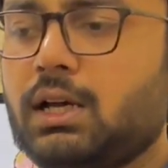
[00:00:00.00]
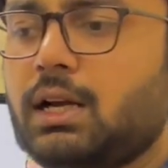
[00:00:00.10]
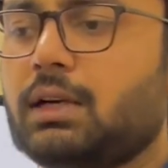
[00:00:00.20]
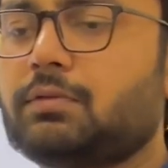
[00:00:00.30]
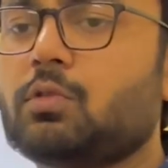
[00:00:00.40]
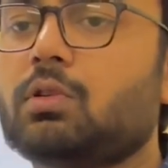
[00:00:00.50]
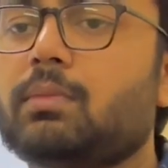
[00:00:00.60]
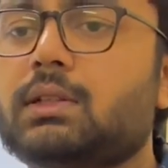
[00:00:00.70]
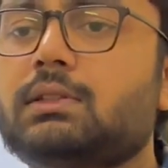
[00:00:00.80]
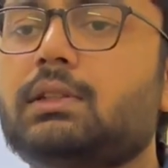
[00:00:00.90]
at 4
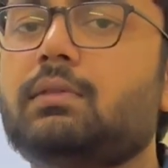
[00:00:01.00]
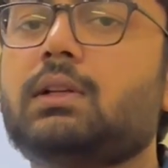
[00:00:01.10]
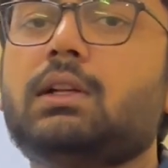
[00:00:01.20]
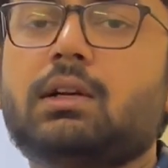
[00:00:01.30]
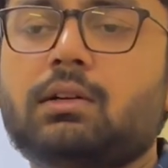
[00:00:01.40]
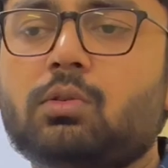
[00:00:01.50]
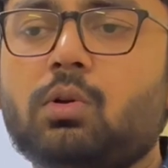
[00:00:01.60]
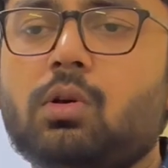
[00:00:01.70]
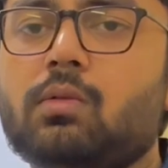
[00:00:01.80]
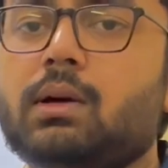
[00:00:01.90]
months he will
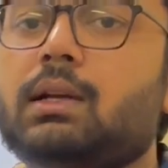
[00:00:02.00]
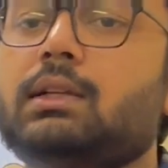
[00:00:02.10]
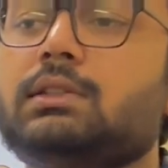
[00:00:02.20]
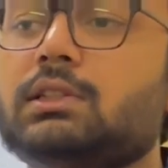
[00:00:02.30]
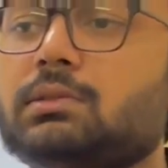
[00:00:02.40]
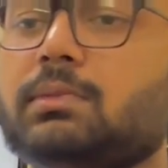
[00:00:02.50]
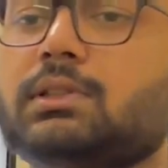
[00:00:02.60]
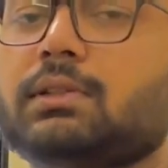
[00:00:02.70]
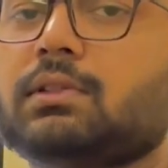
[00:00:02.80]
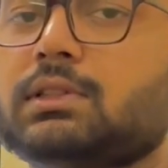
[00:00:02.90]
roll over, at 6
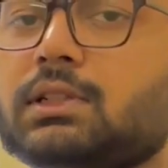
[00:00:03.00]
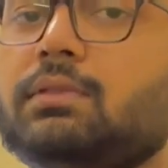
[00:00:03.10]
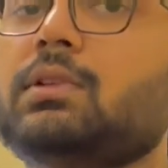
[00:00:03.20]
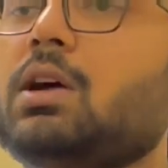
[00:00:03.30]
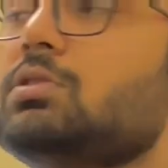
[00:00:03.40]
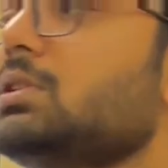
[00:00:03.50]
months he will sit without